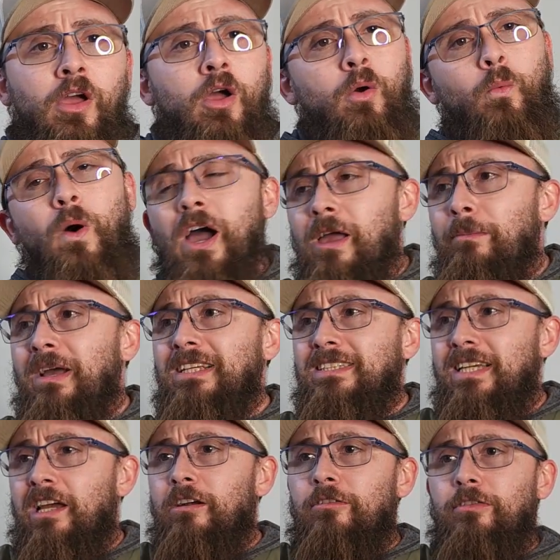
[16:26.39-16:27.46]
Why am I
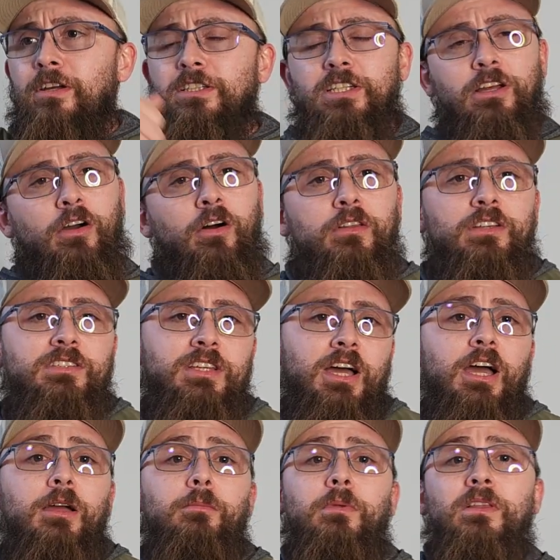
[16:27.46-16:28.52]
sacrificing all this time,